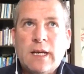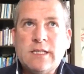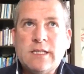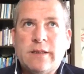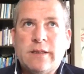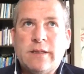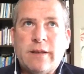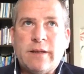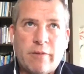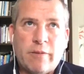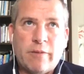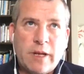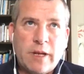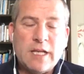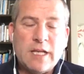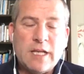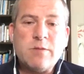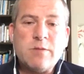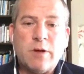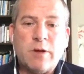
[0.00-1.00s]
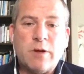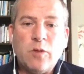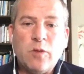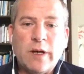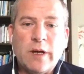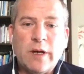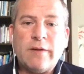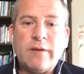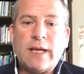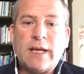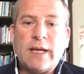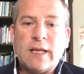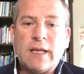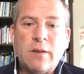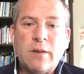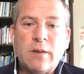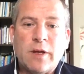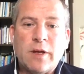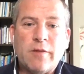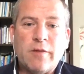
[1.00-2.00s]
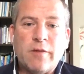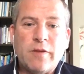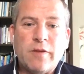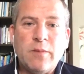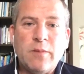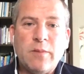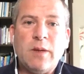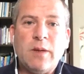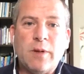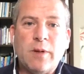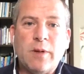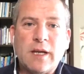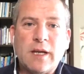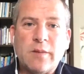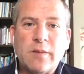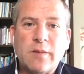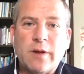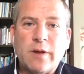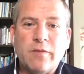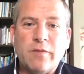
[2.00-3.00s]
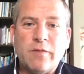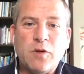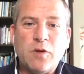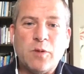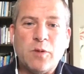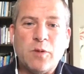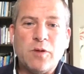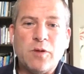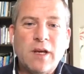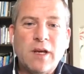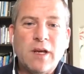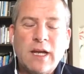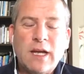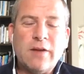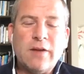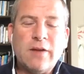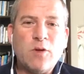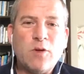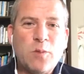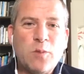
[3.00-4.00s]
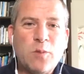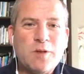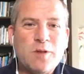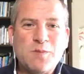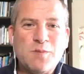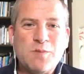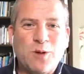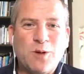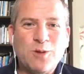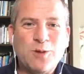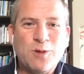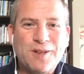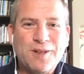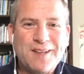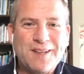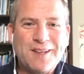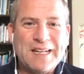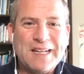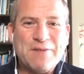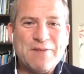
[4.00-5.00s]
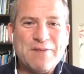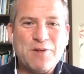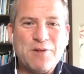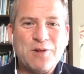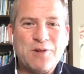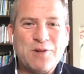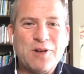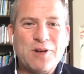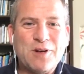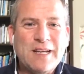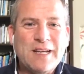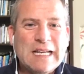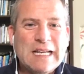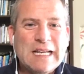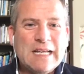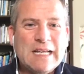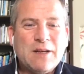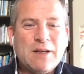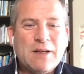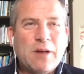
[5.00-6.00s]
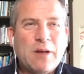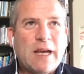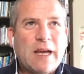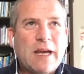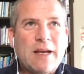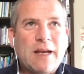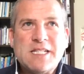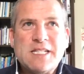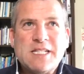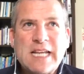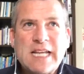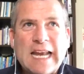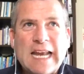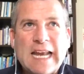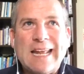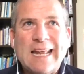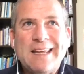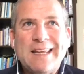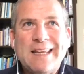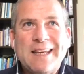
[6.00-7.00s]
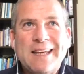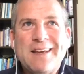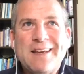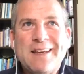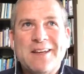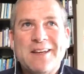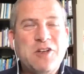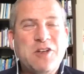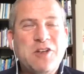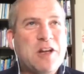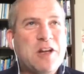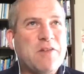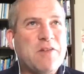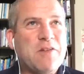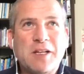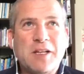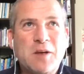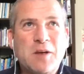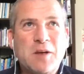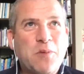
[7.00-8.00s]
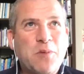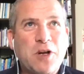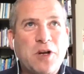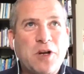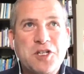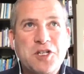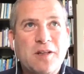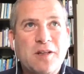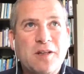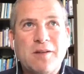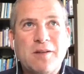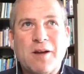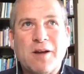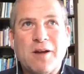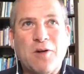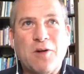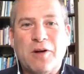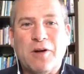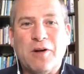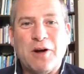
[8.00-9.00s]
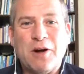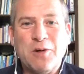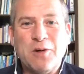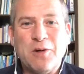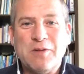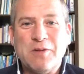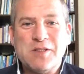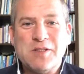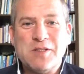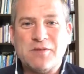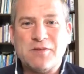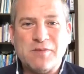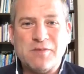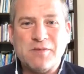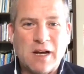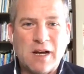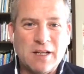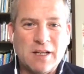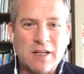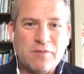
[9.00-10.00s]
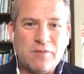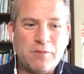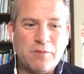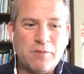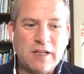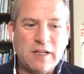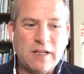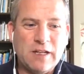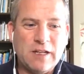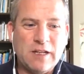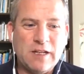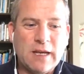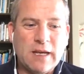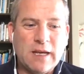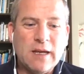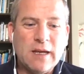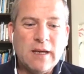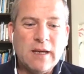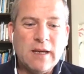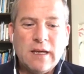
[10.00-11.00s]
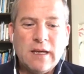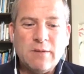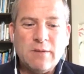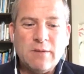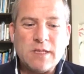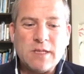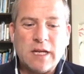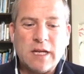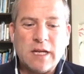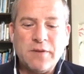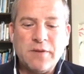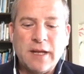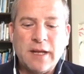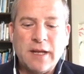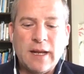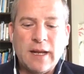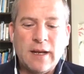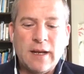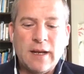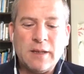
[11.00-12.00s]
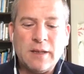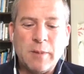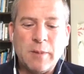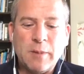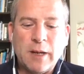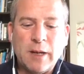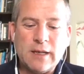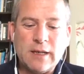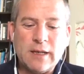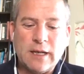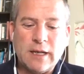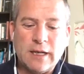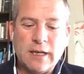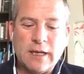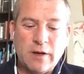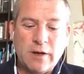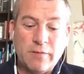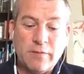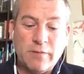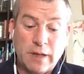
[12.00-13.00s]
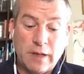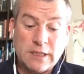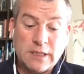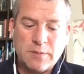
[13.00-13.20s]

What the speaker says: is there were days where you might get the better of him, he might get the better of you, but he never opened his mouth. He never said anything. You never got the impression how he was on the field of play. He was kind of an enigmatic kind of a player,